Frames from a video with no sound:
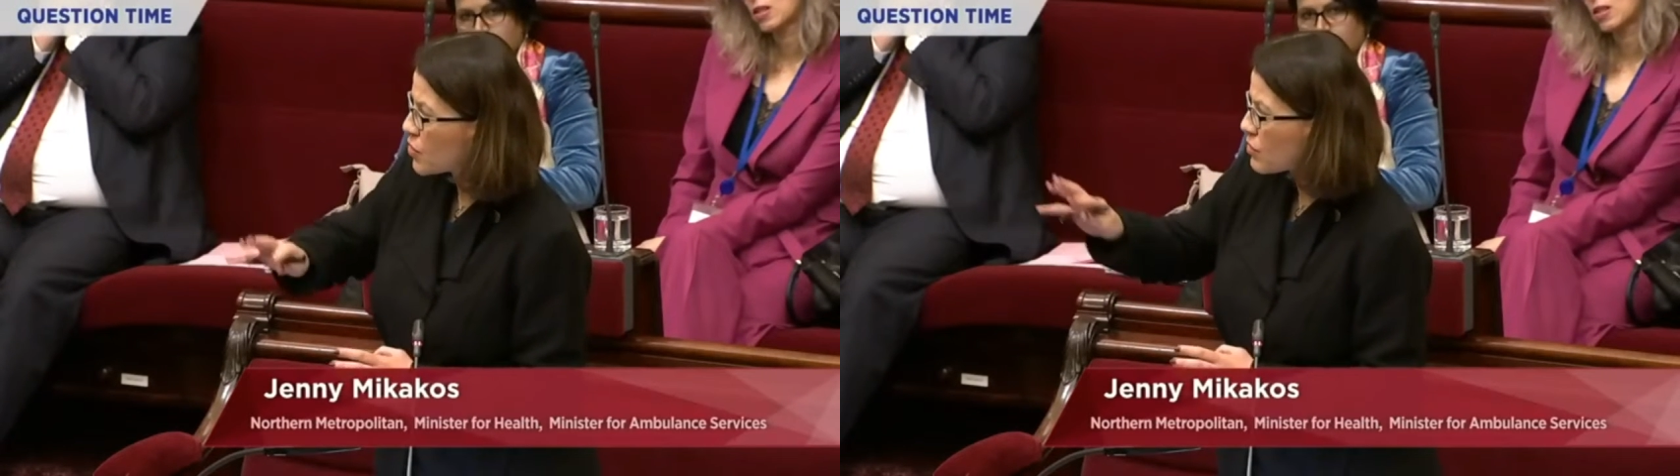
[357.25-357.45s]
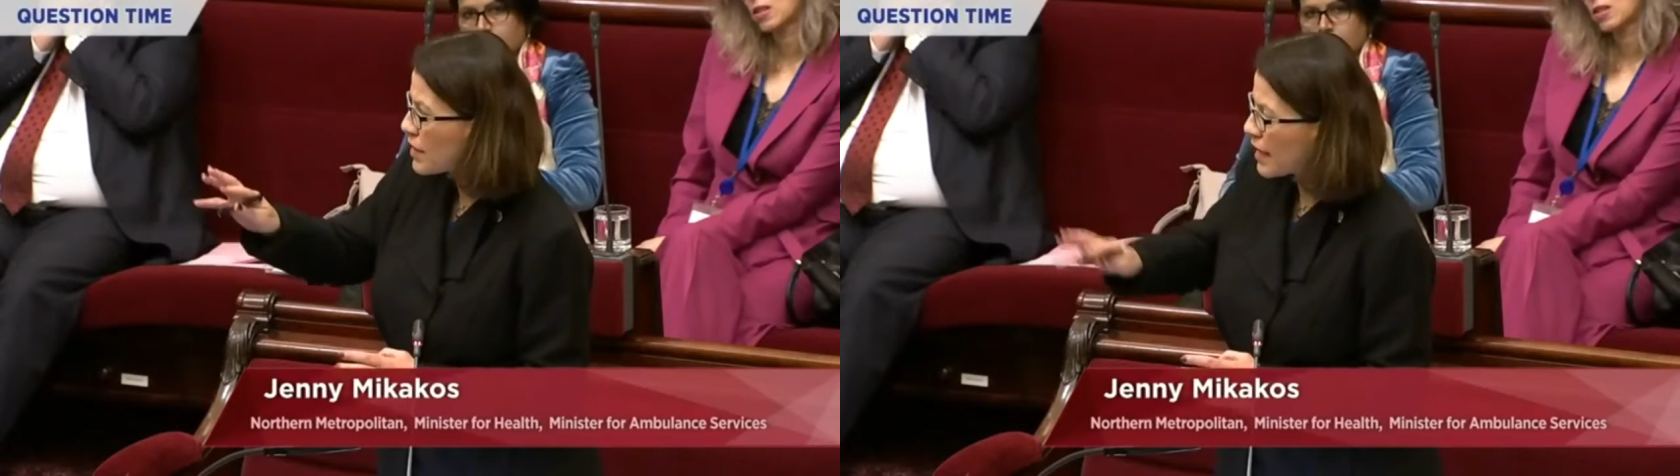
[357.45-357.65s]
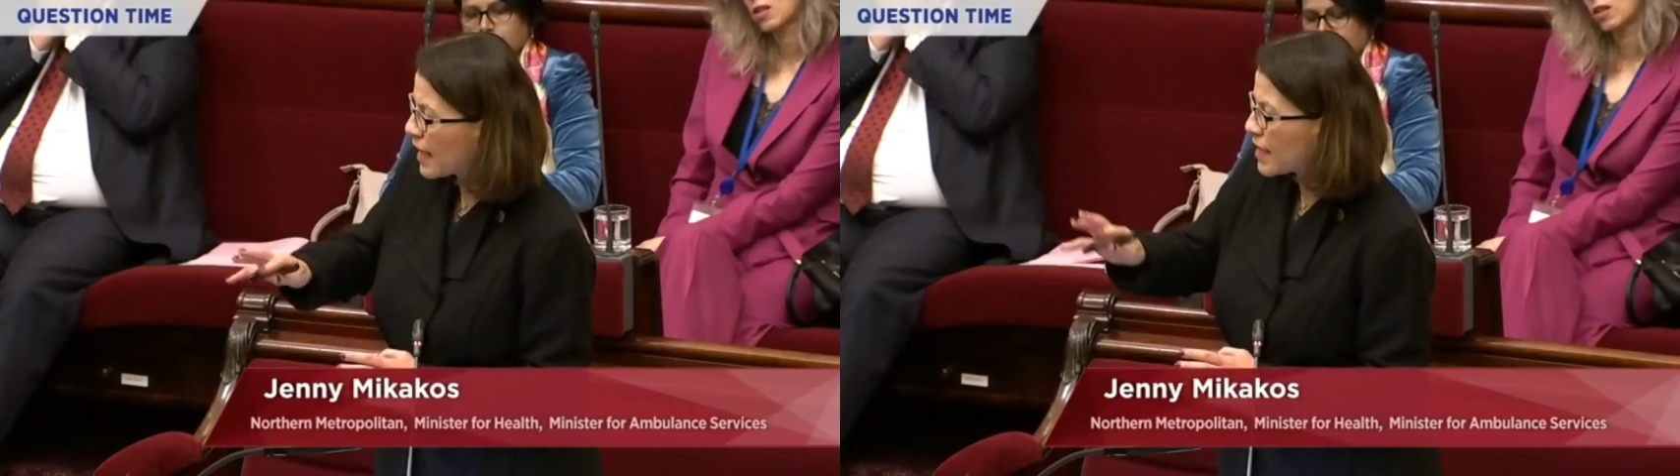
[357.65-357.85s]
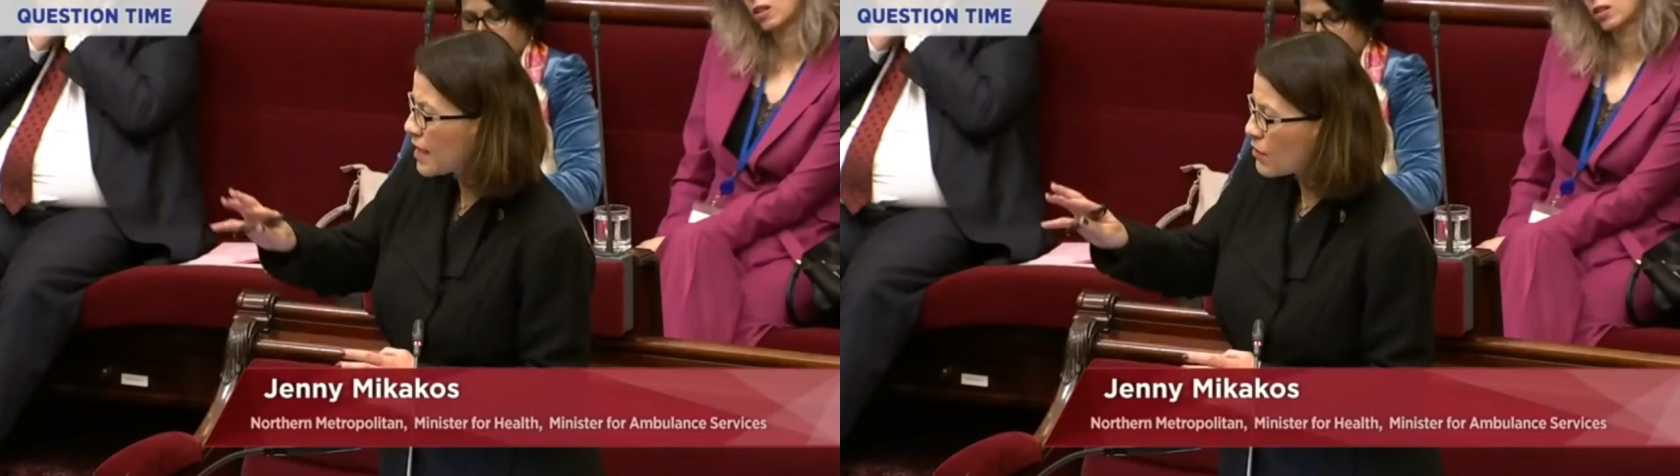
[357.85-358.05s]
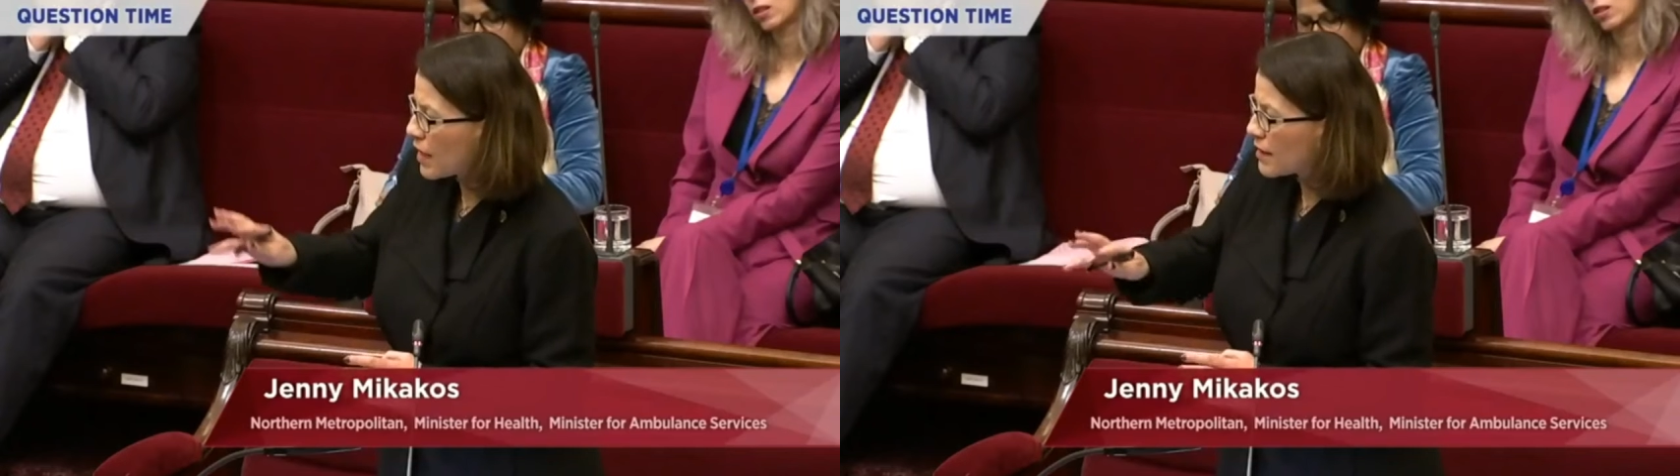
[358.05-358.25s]

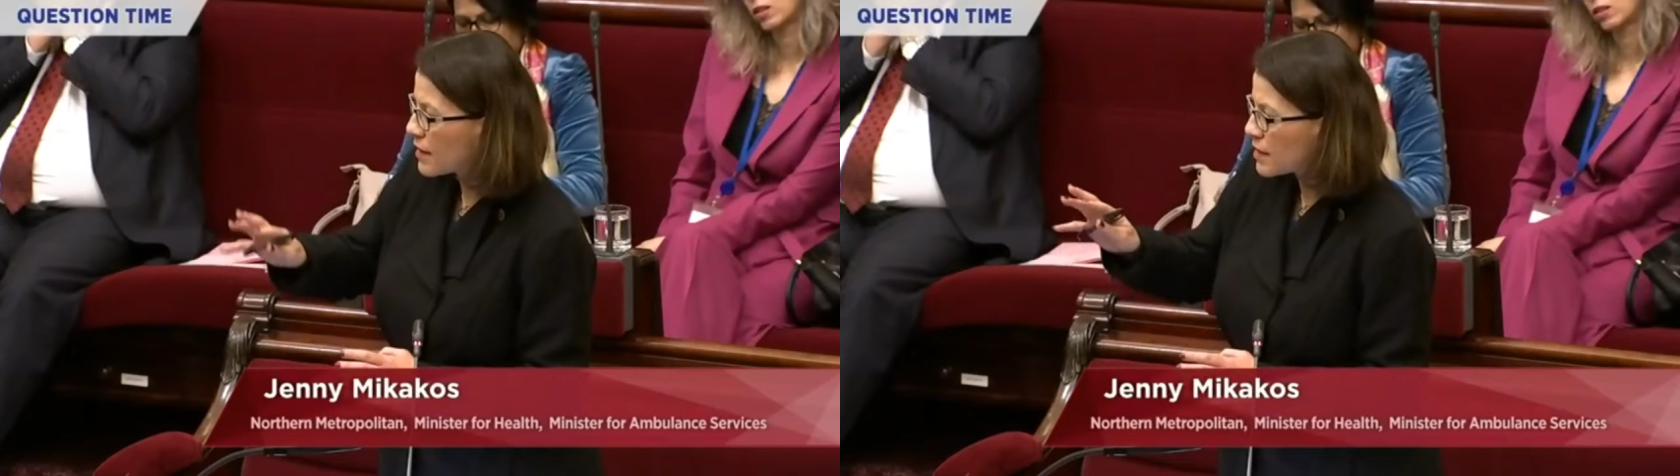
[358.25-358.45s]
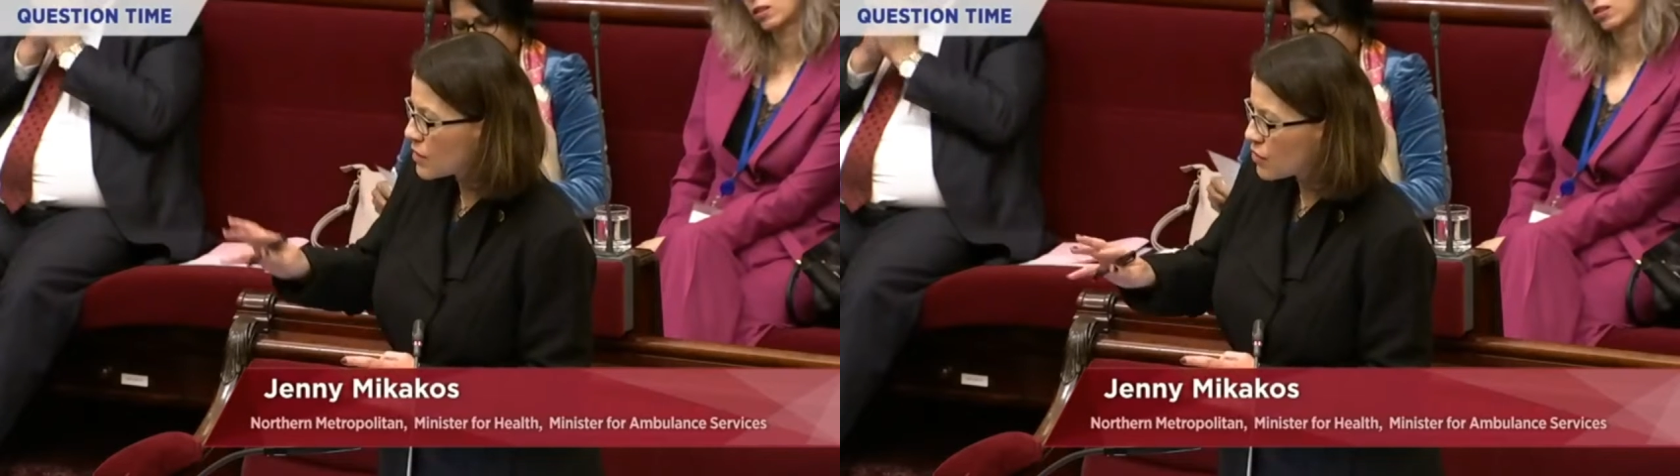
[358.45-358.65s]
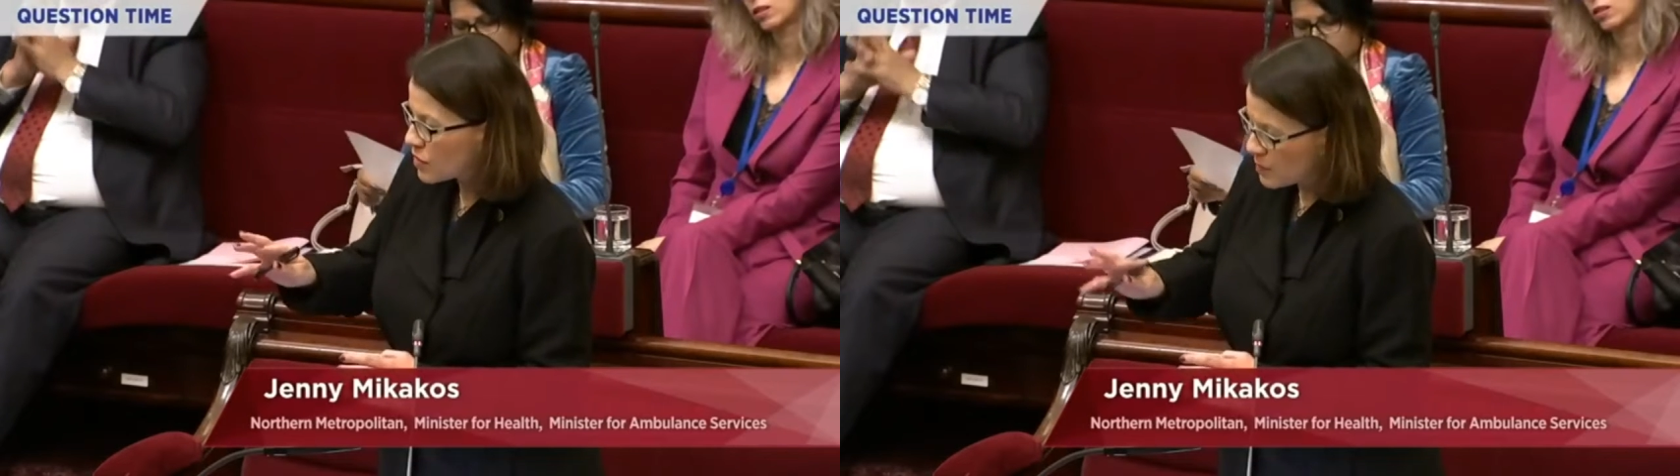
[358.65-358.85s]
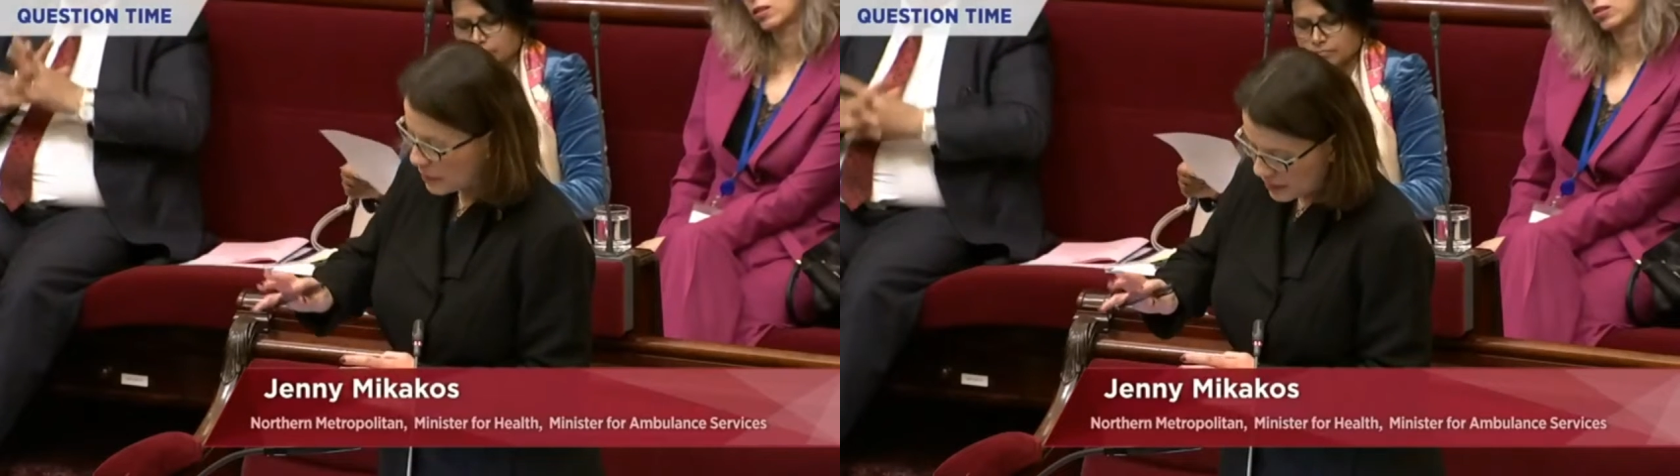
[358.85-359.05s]
circulating around these issues